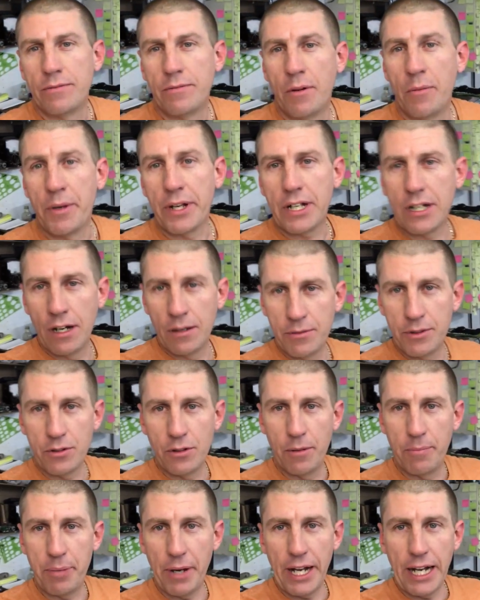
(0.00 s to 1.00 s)
When we come to
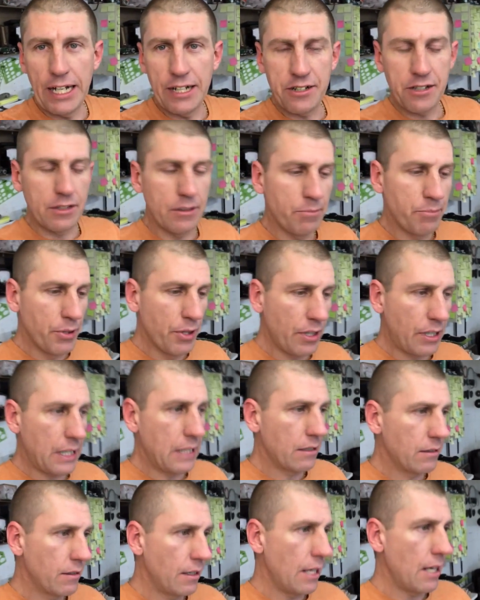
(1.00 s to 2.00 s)
a page in the book,
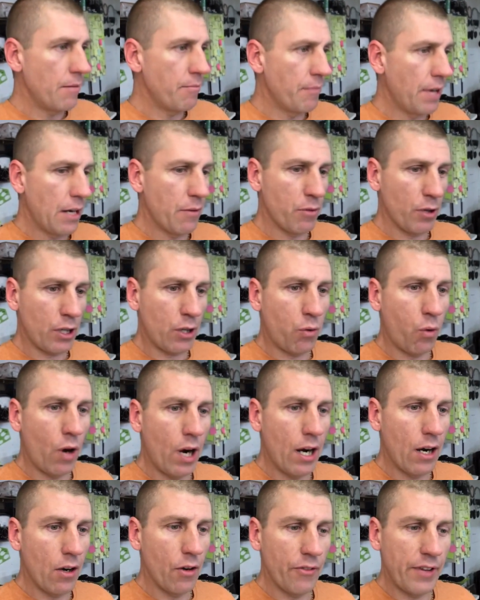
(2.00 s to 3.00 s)
it may
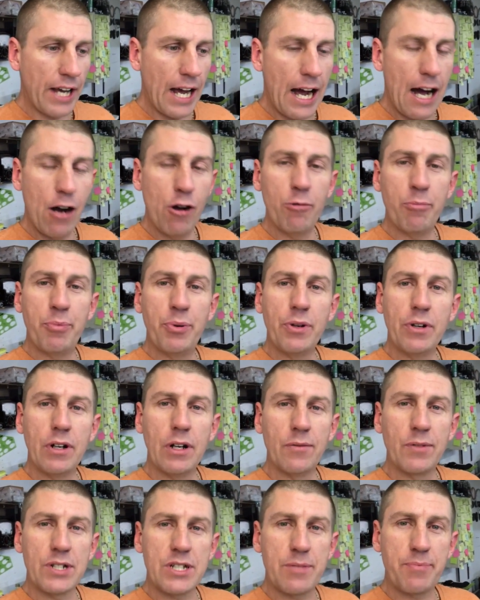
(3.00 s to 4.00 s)
require the output
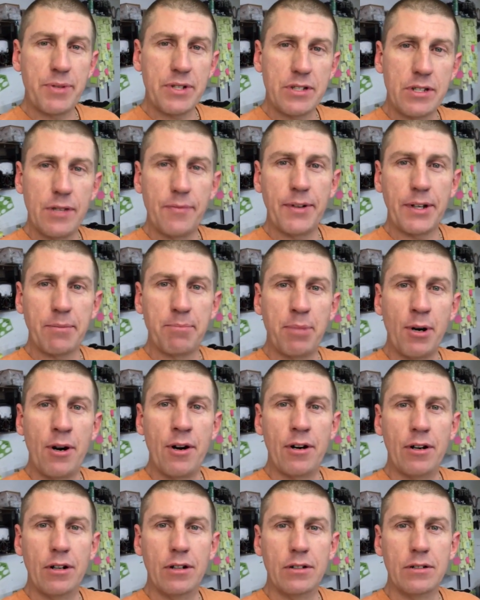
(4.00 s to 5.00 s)
of a specific
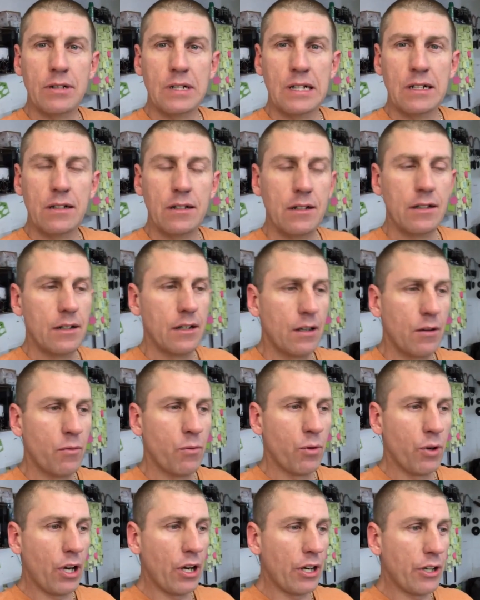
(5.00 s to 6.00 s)
burner.
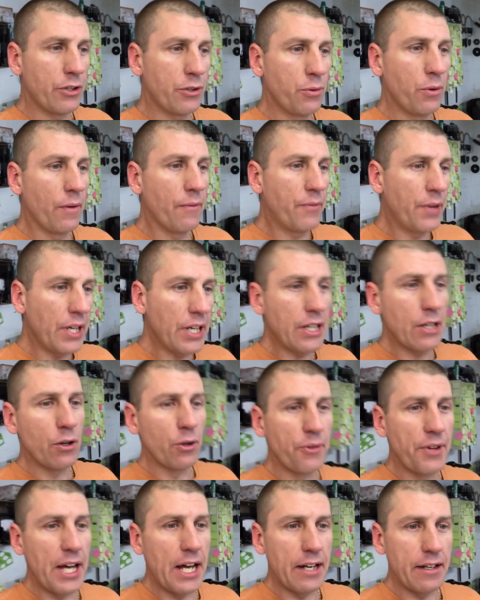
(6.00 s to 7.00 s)
We're going to do a
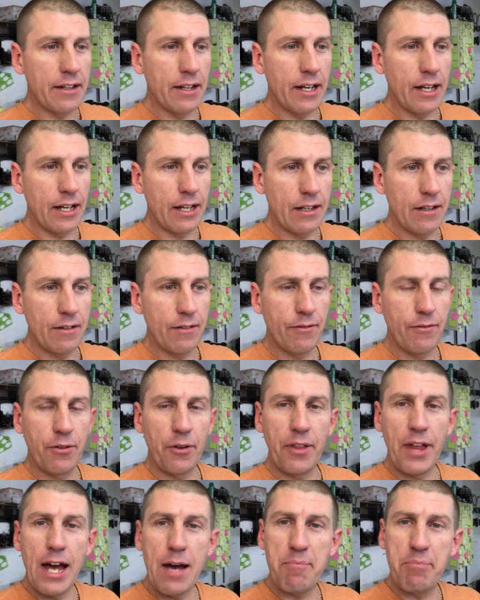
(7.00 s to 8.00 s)
video that day for
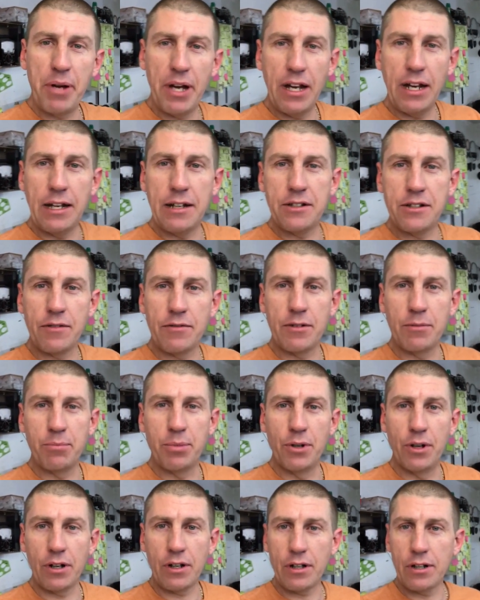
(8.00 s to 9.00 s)
that page of the
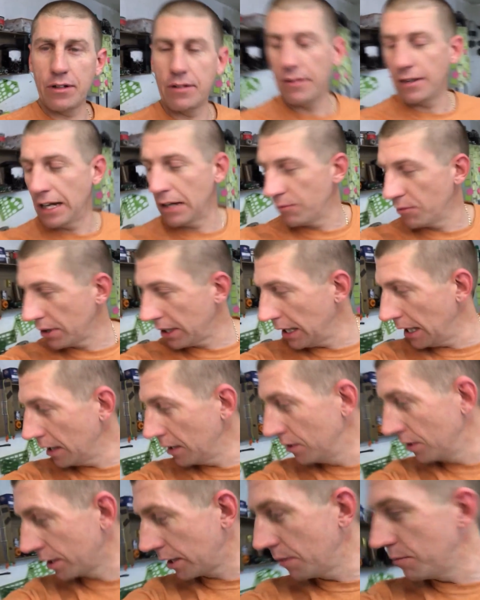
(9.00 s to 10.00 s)
book, and we'll kind
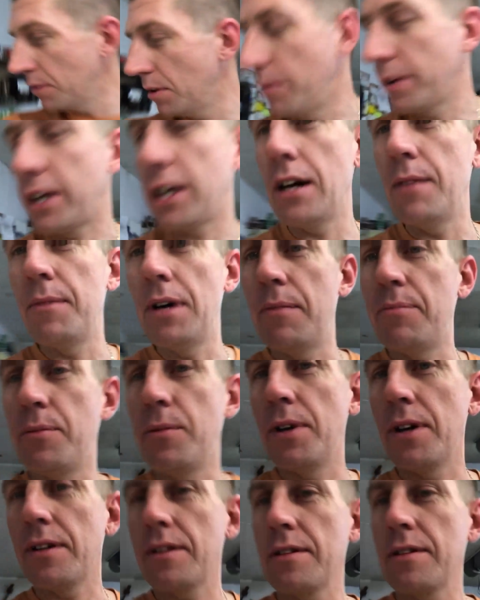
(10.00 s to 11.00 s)
of look at what we come up
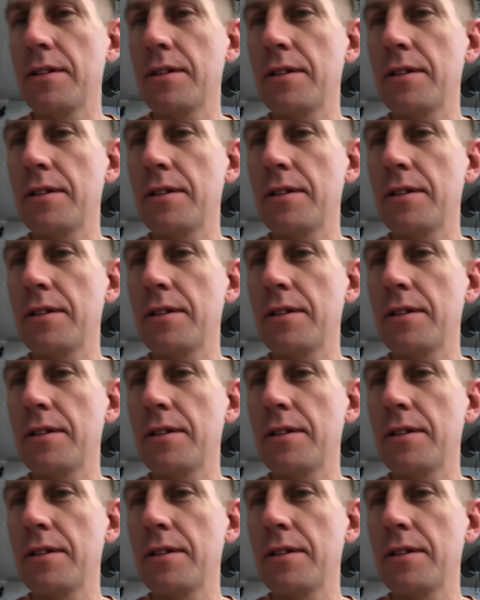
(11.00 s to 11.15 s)
with.